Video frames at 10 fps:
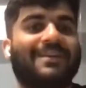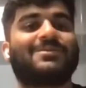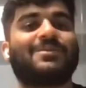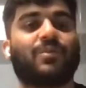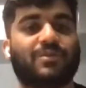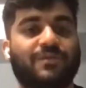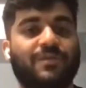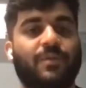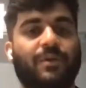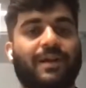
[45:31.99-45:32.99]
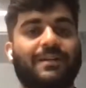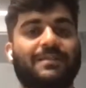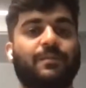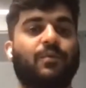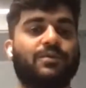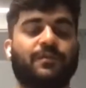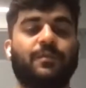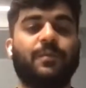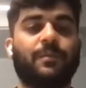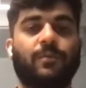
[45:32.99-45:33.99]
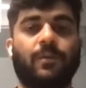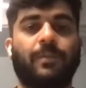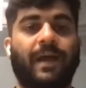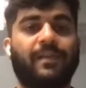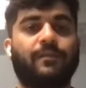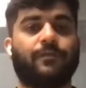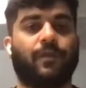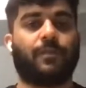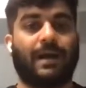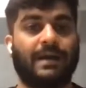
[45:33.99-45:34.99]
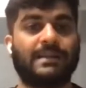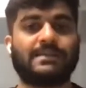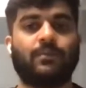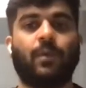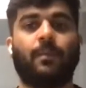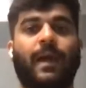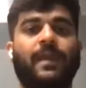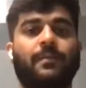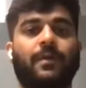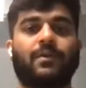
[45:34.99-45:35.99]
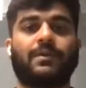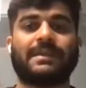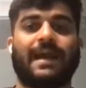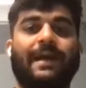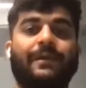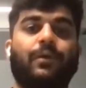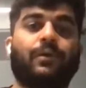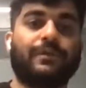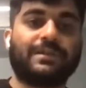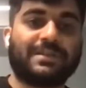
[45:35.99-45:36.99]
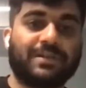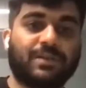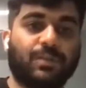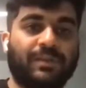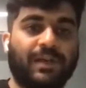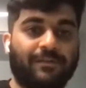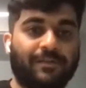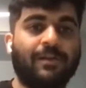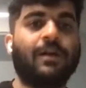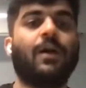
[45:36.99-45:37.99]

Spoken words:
So most of the people who were buying from us were buying because they had a conversation with Dhawal,